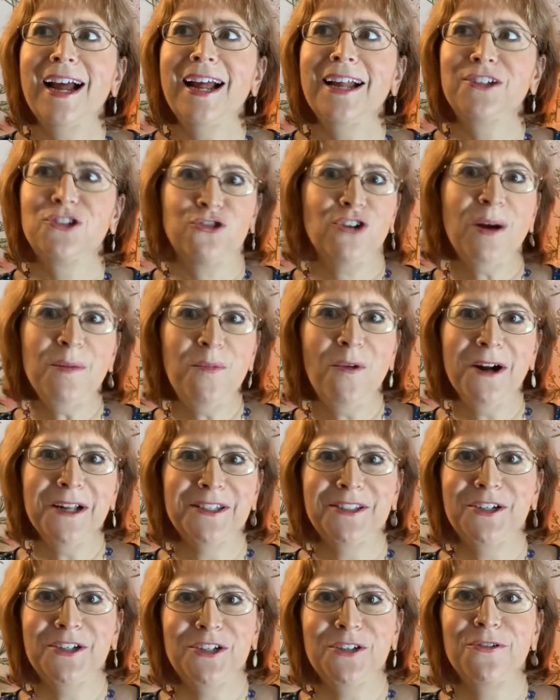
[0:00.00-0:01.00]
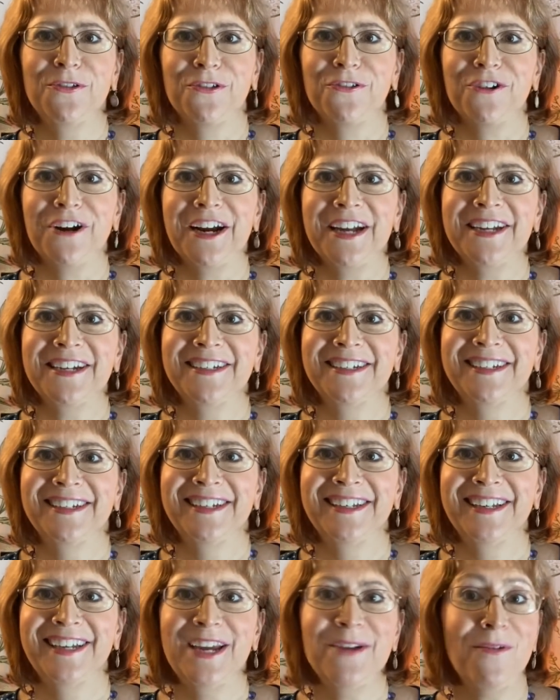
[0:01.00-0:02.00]
Trump wants to do three.
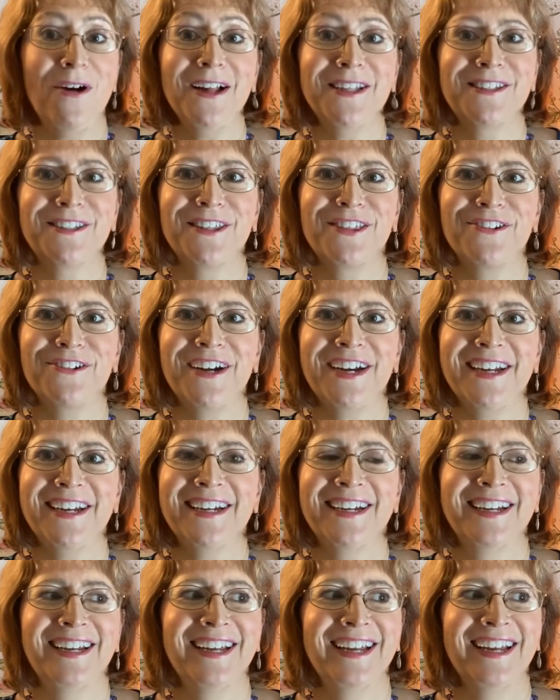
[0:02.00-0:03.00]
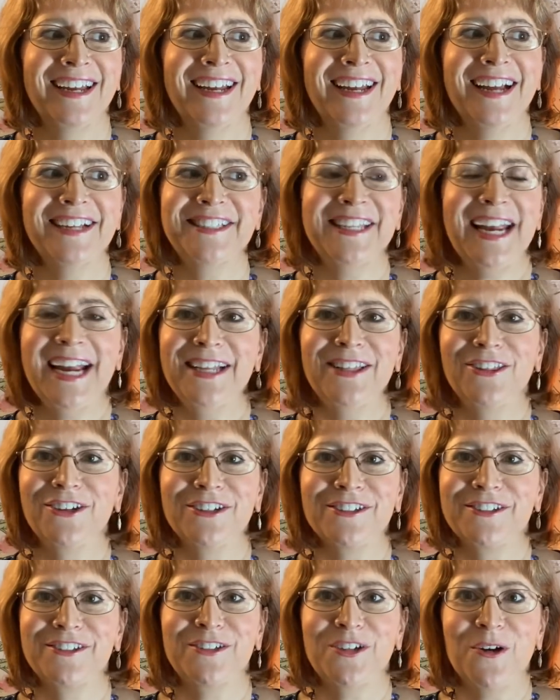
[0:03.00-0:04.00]
He wants the three. His
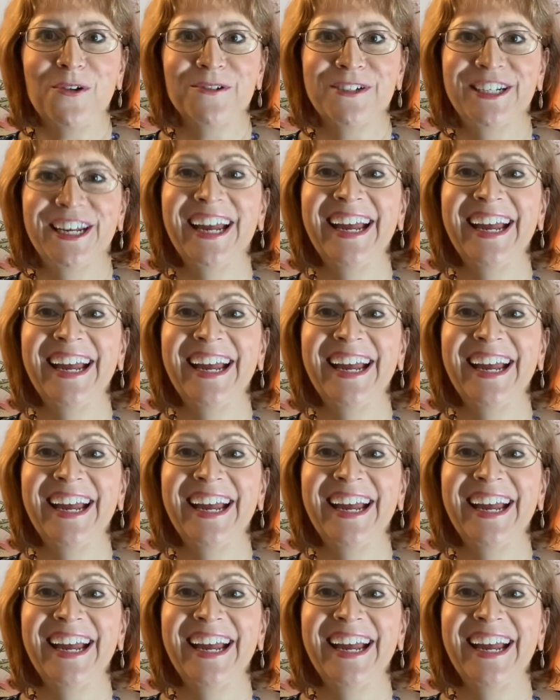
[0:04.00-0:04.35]
handlers don't.